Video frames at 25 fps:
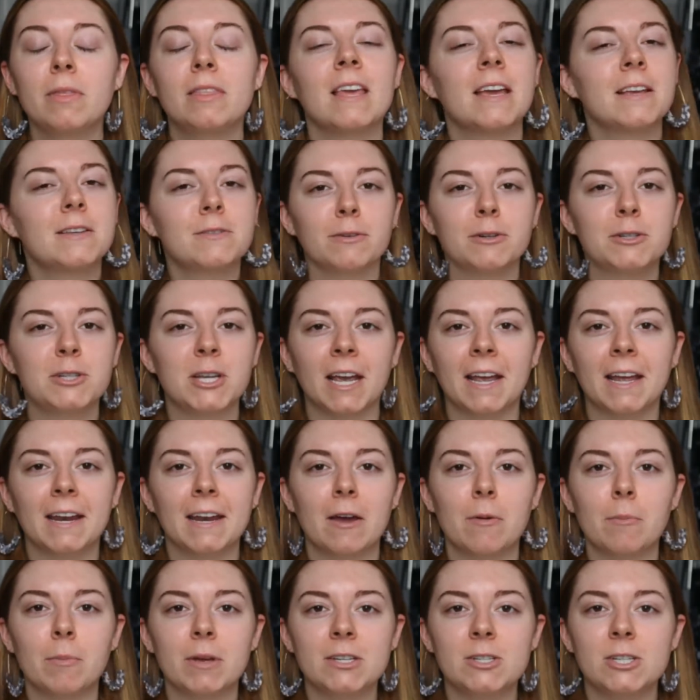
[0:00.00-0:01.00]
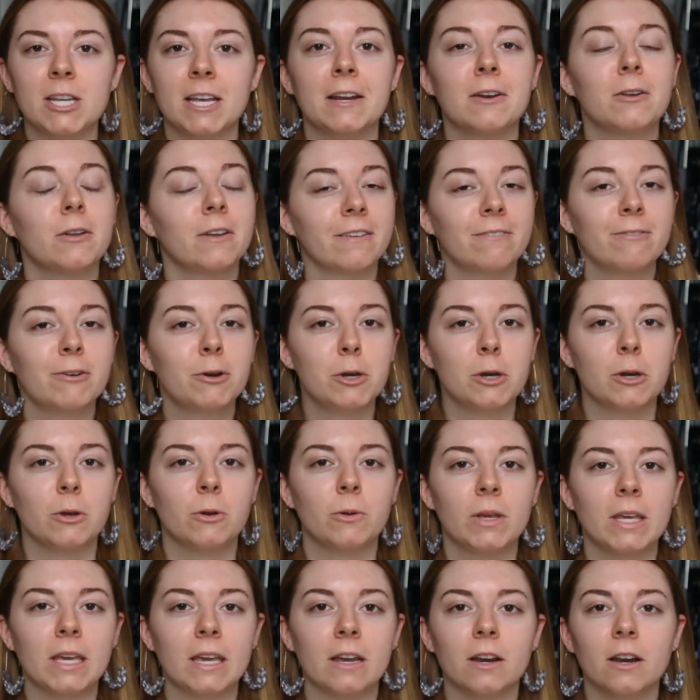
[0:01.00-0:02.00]
Thanks for checking out my channel if you're
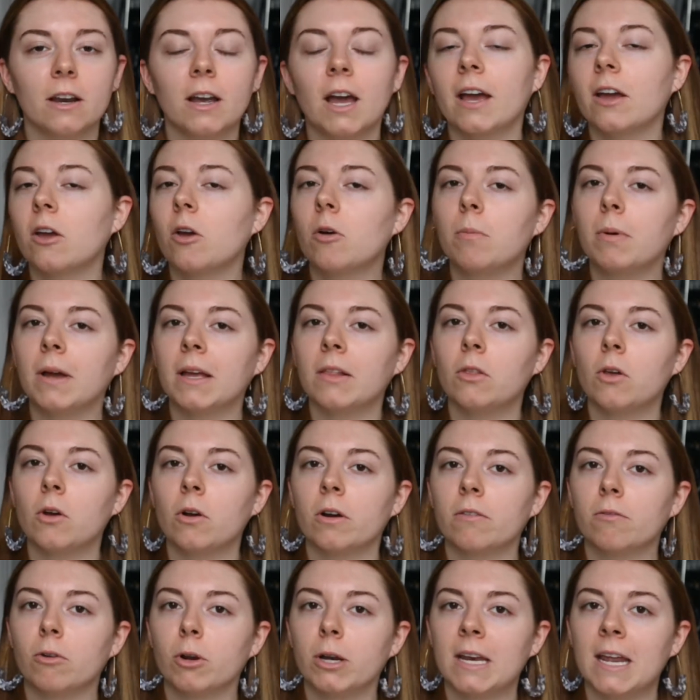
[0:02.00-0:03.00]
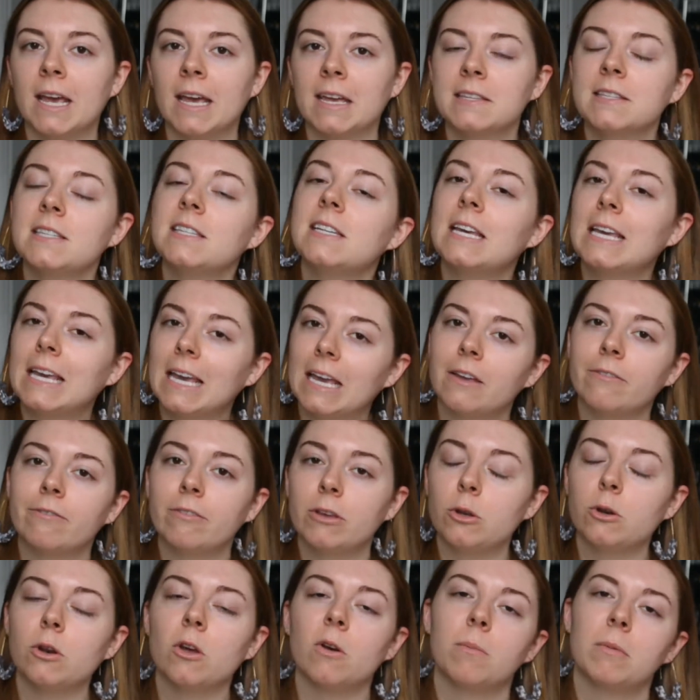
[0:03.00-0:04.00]
new here. I go by Lauren Roy Nasty
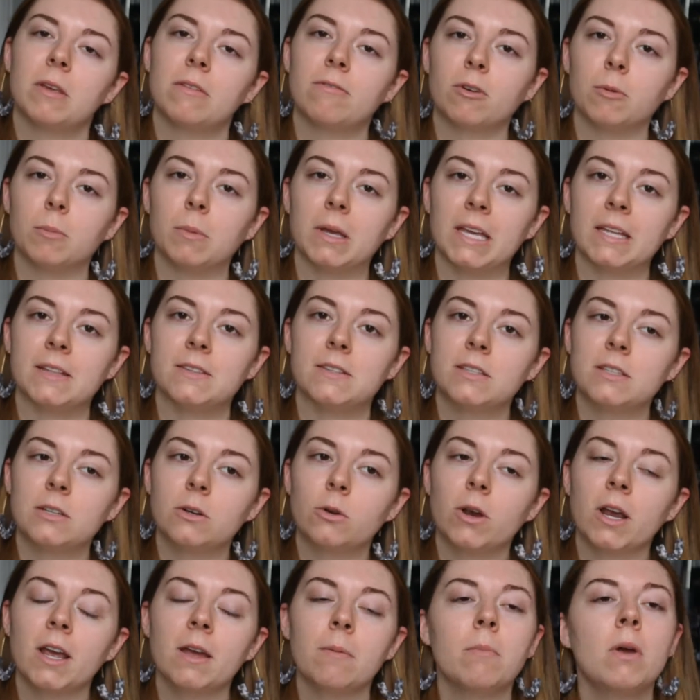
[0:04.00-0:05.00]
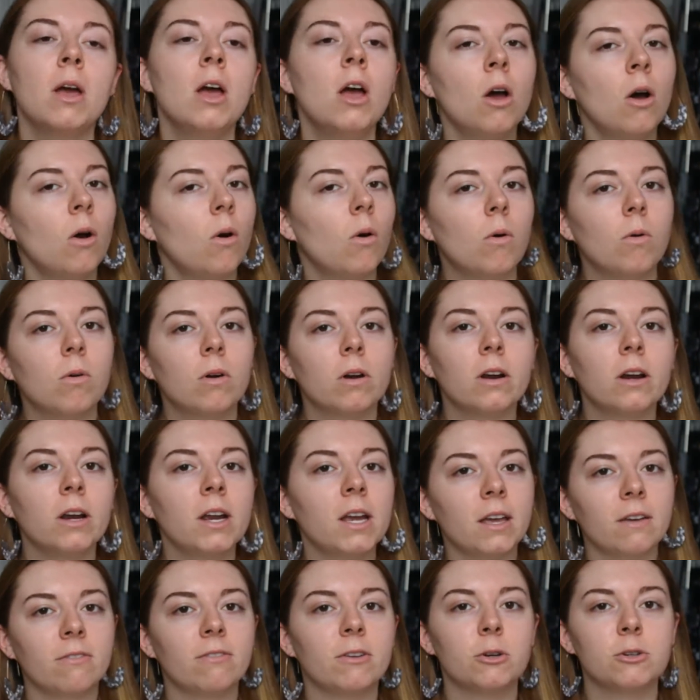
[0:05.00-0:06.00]
if you know me from Instagram,
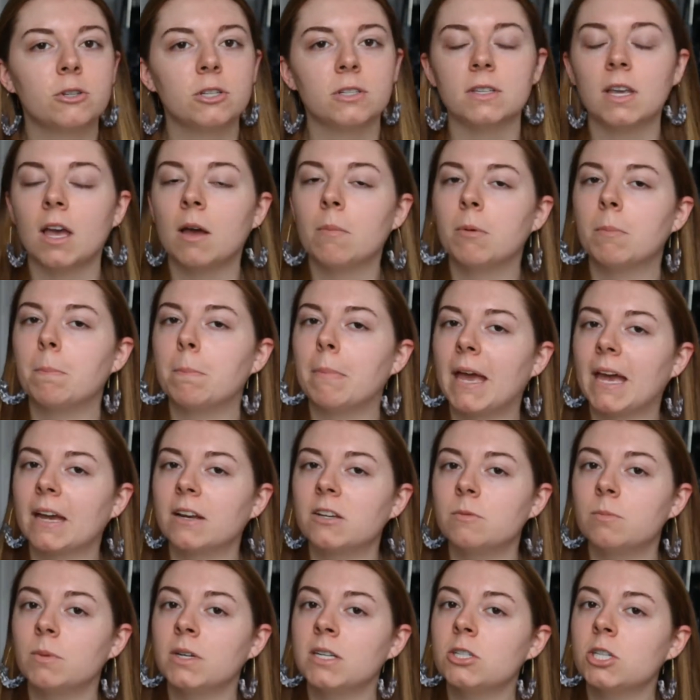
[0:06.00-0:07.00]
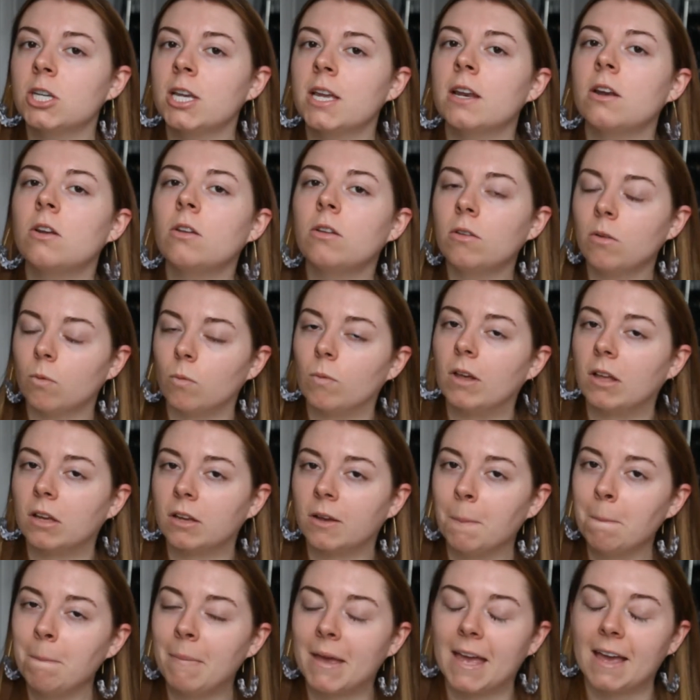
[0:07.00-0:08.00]
or if you're just coming back to my channel,
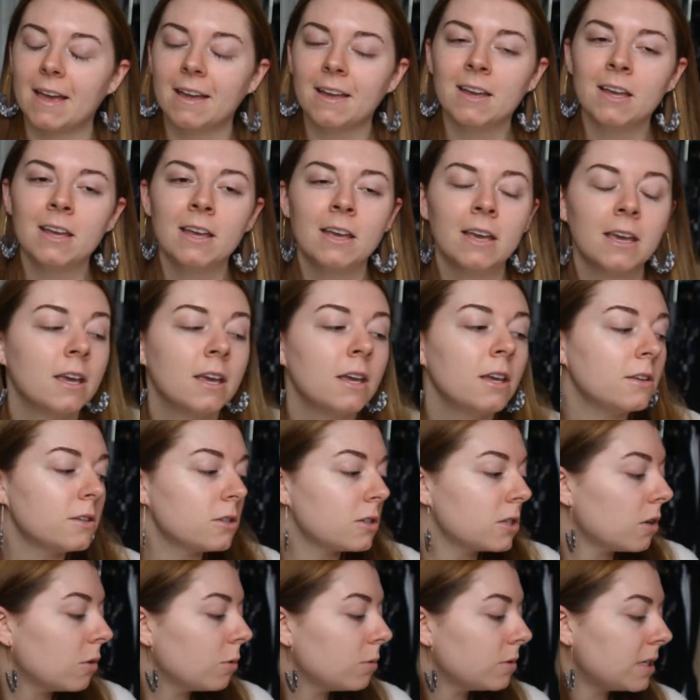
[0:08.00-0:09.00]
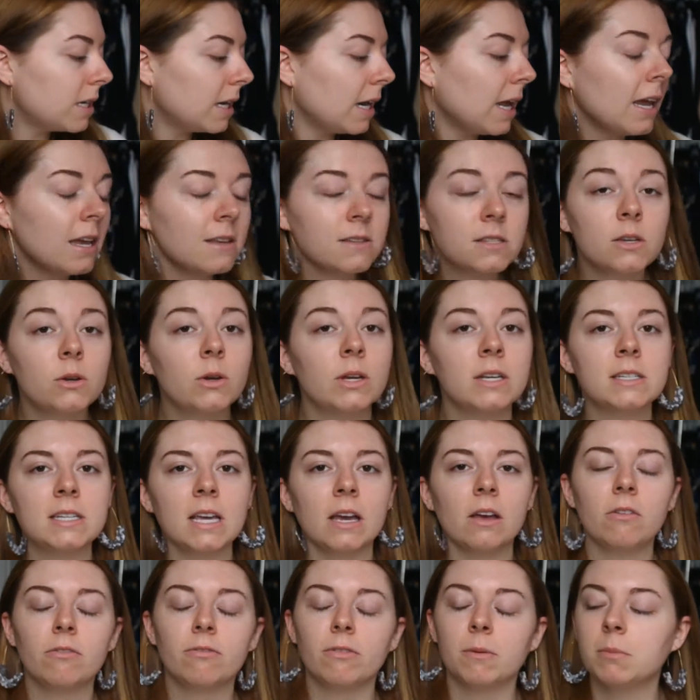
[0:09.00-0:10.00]
welcome back. So today, as you can
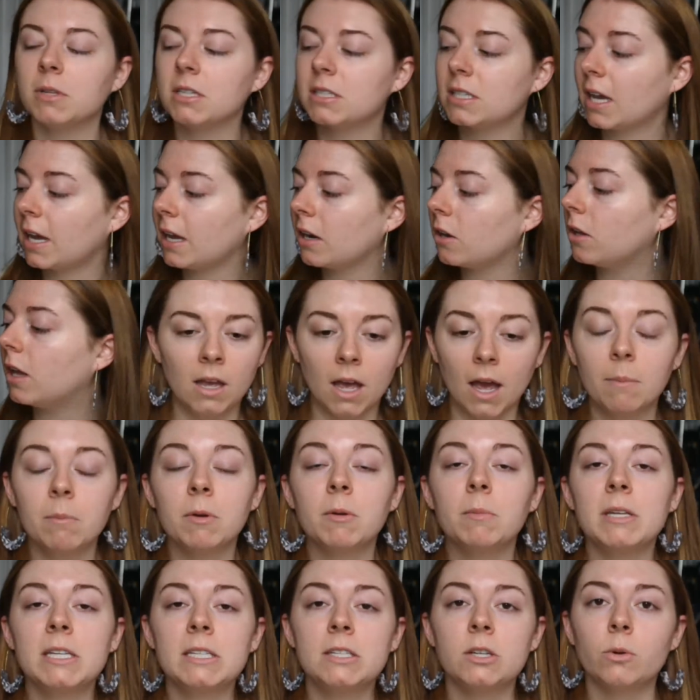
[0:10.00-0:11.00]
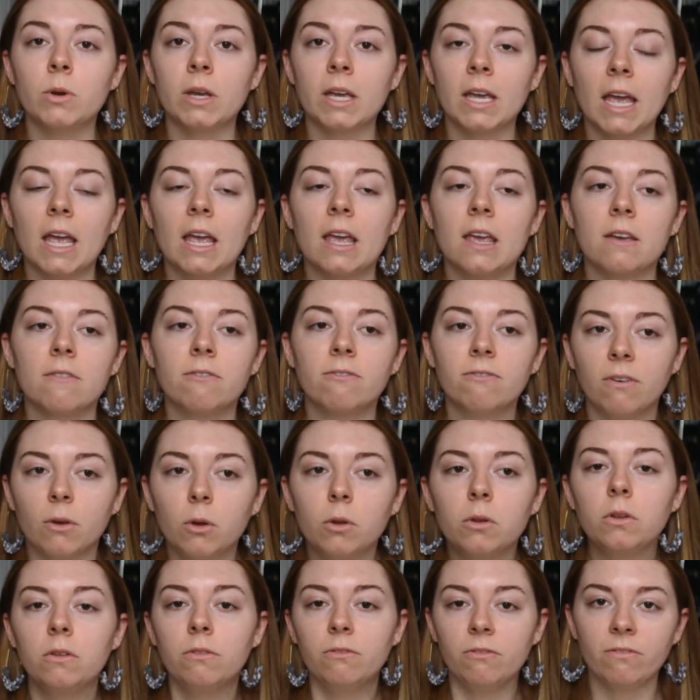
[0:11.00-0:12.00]
tell from the title, I'm going to be doing a
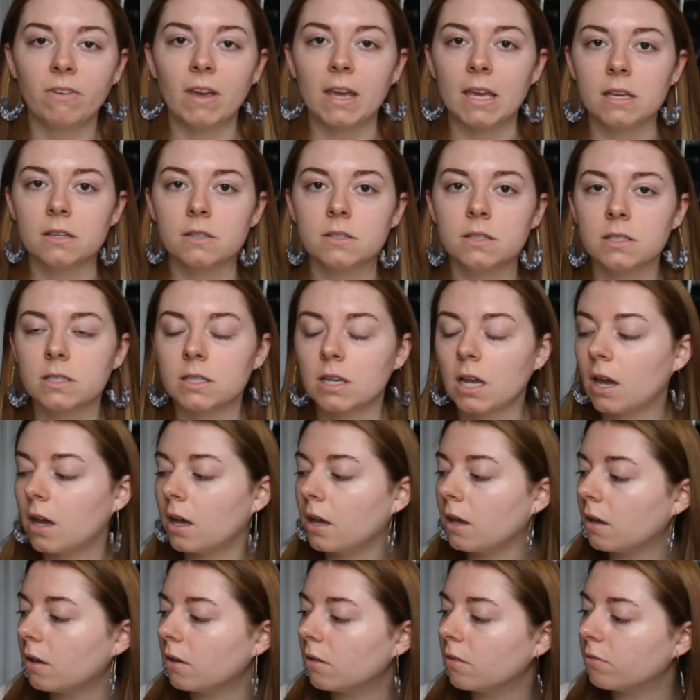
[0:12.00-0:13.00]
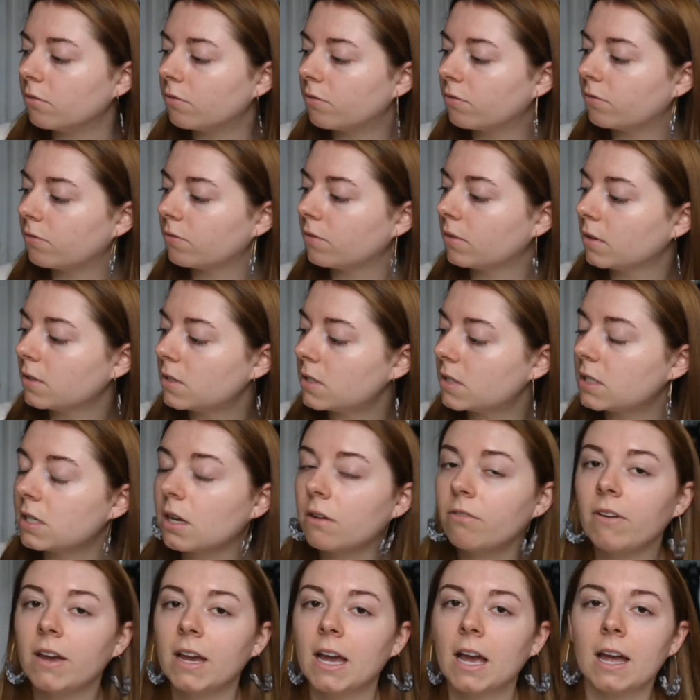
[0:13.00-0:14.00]
full face of
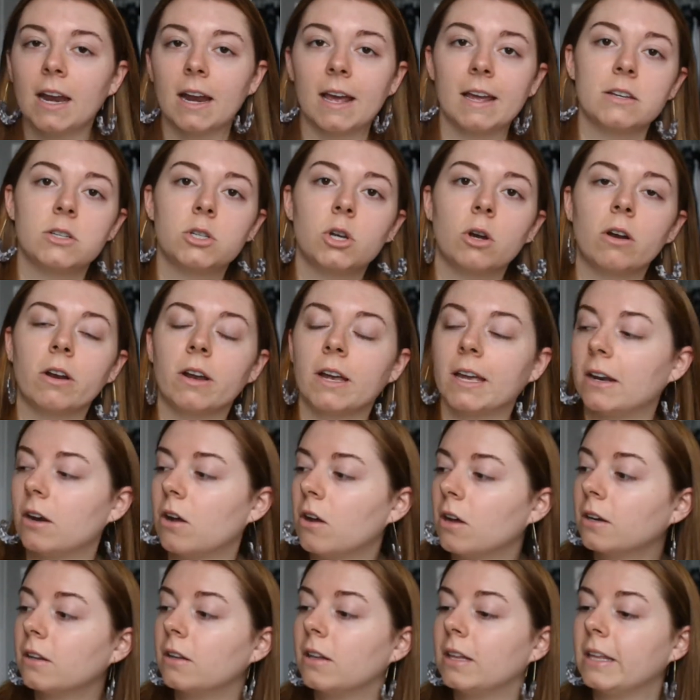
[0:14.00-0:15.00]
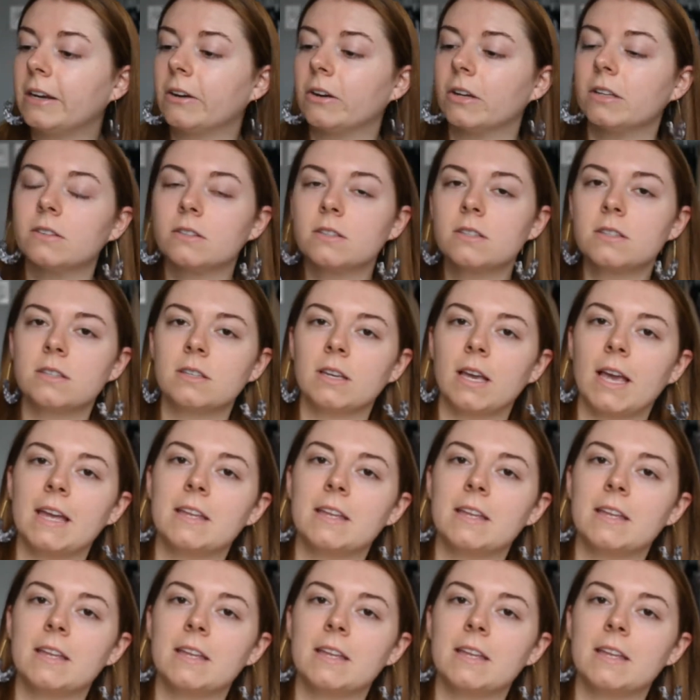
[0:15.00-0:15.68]
stuff I got at Target on clearance.